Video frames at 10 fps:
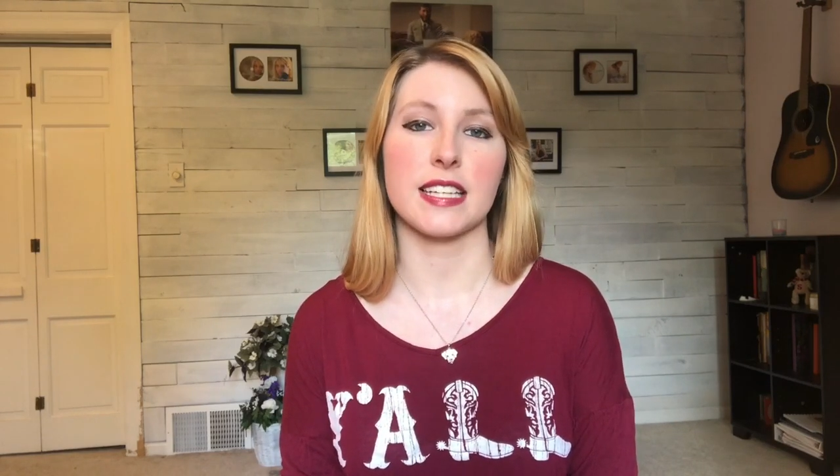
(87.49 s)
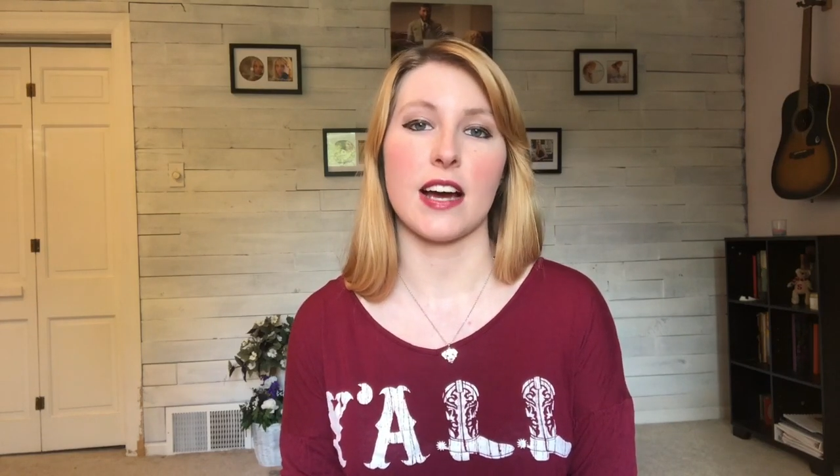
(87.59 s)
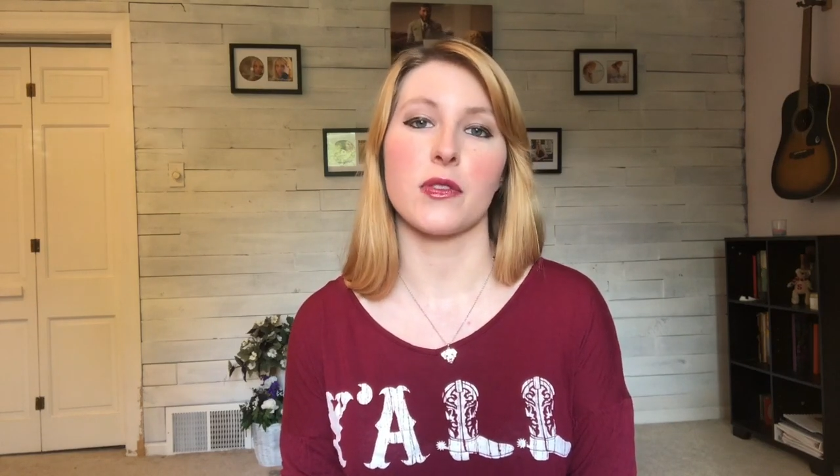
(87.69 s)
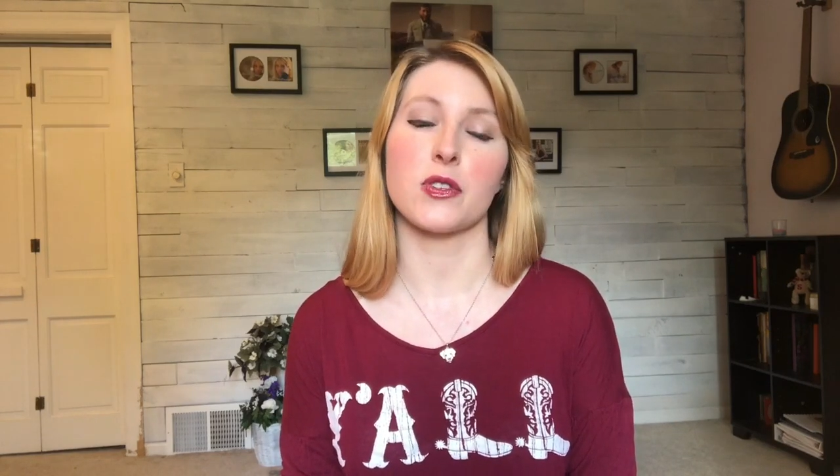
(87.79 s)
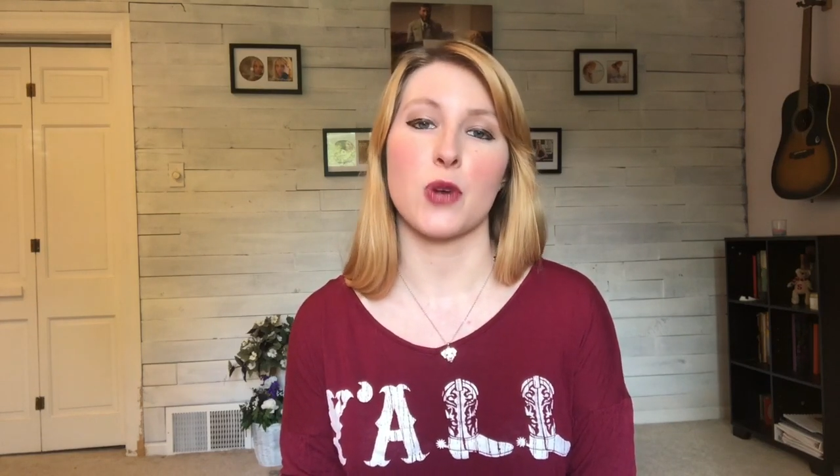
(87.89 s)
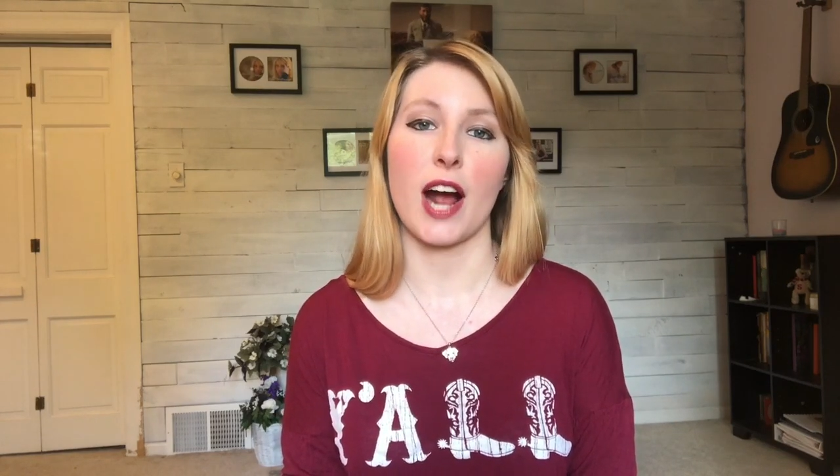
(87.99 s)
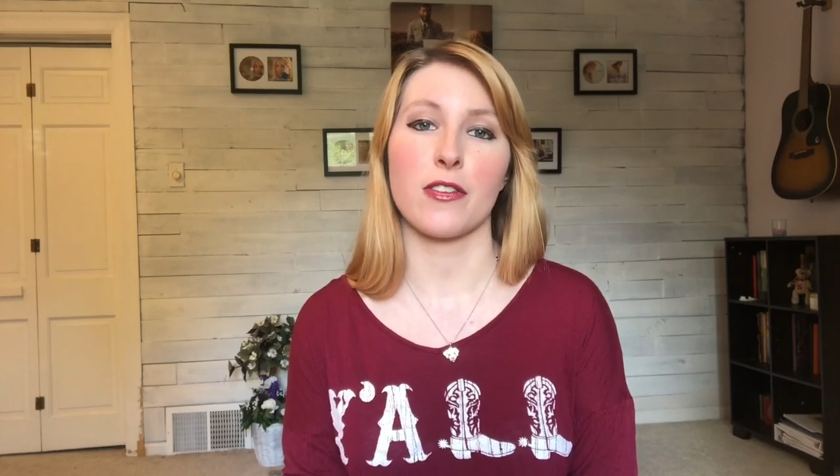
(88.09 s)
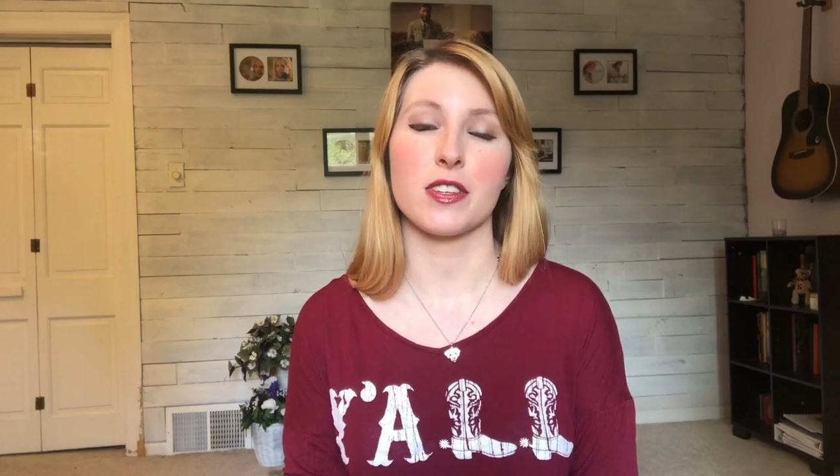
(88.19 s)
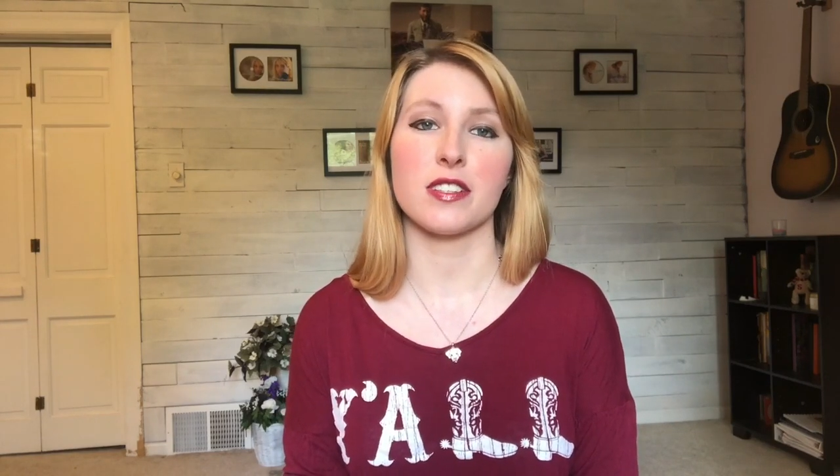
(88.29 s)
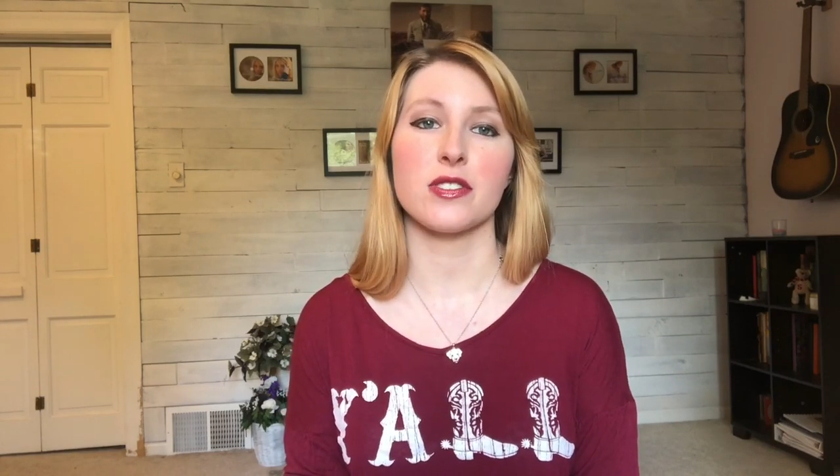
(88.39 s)
down the track
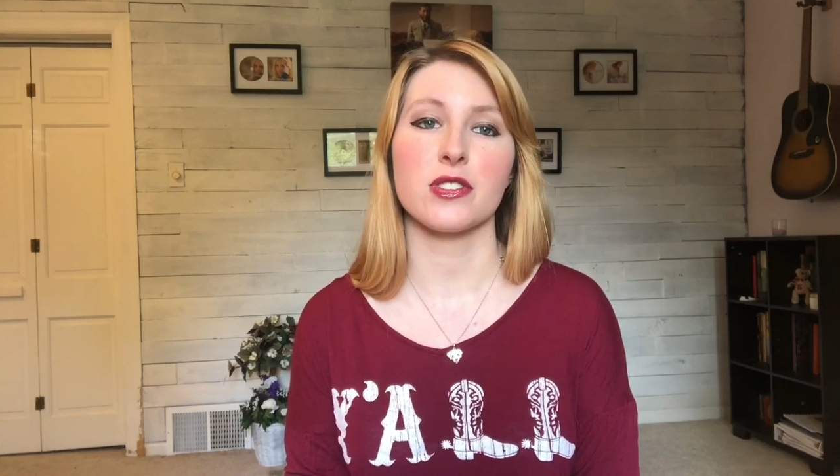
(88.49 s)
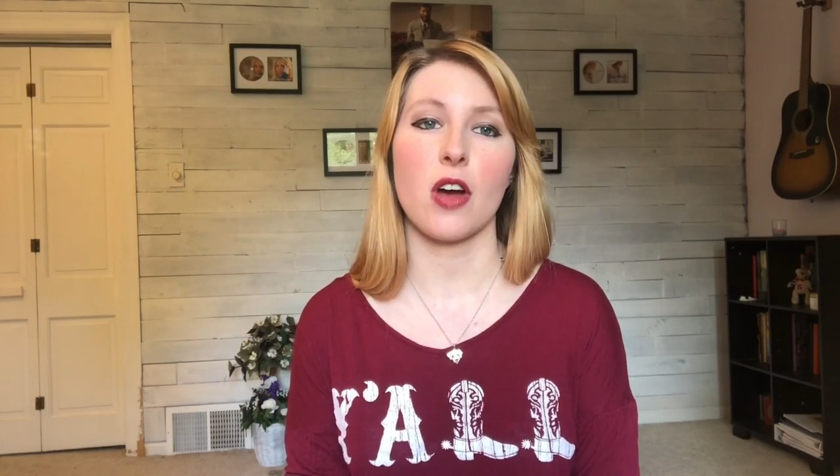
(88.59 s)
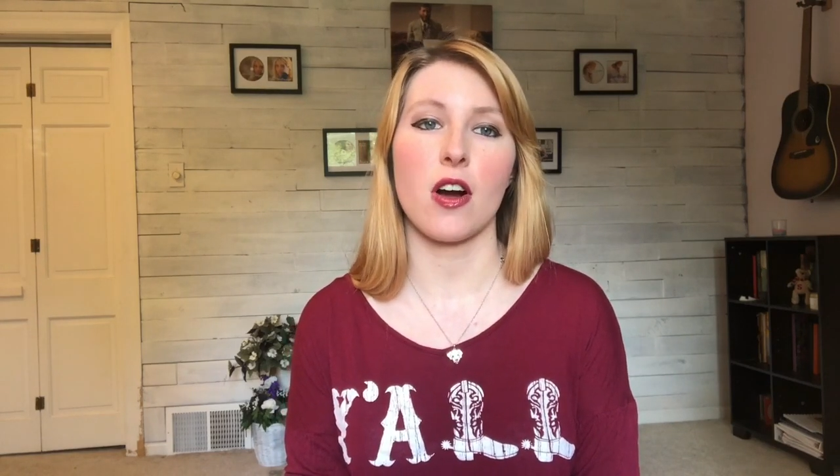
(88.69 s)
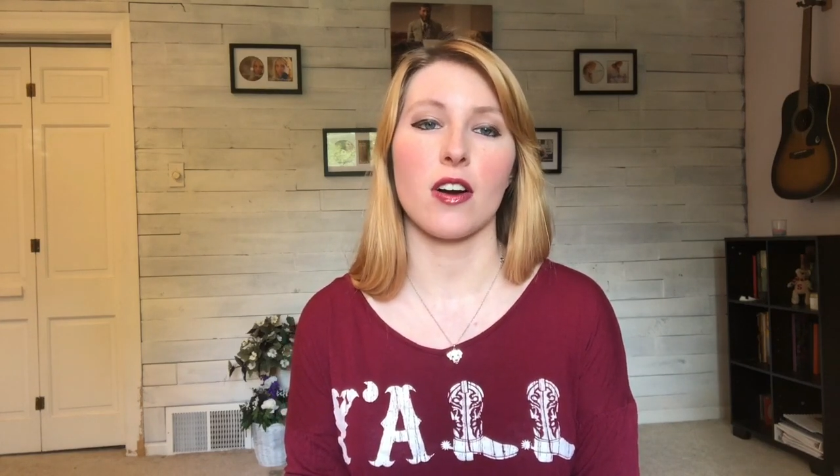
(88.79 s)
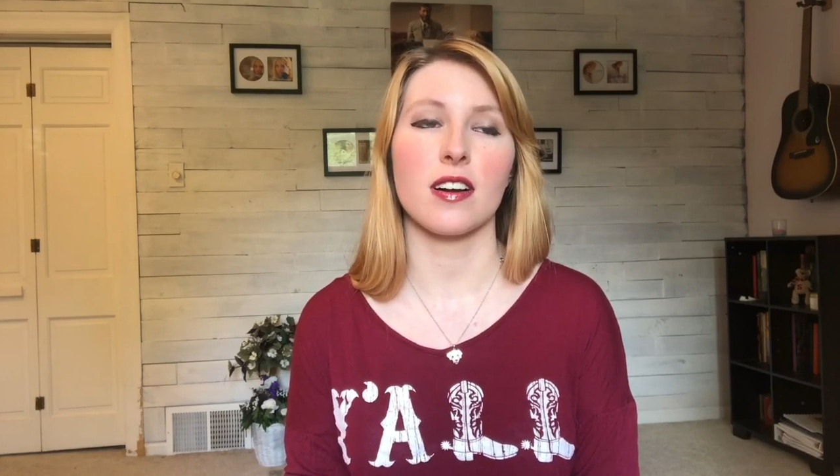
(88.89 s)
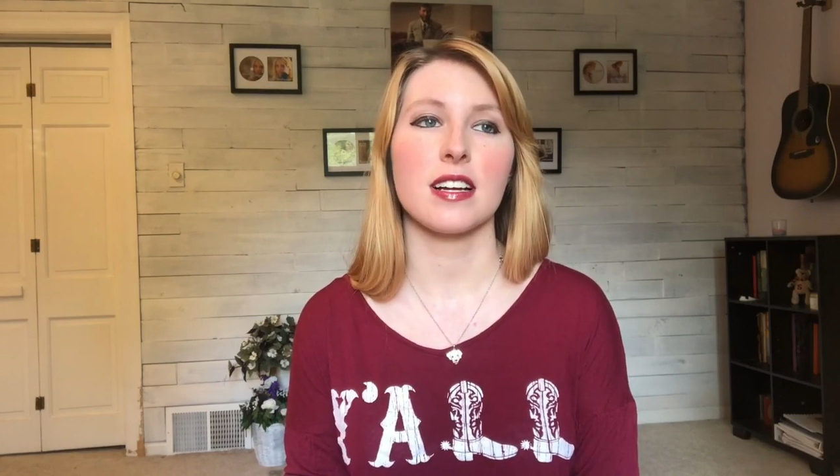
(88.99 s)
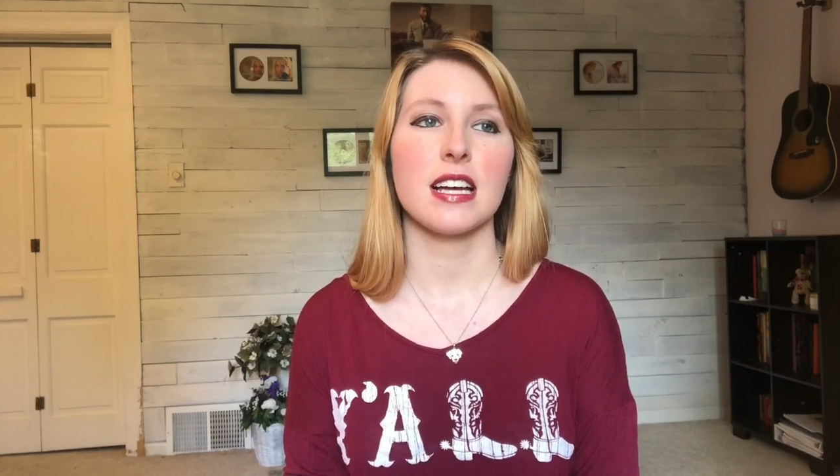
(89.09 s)
for this song.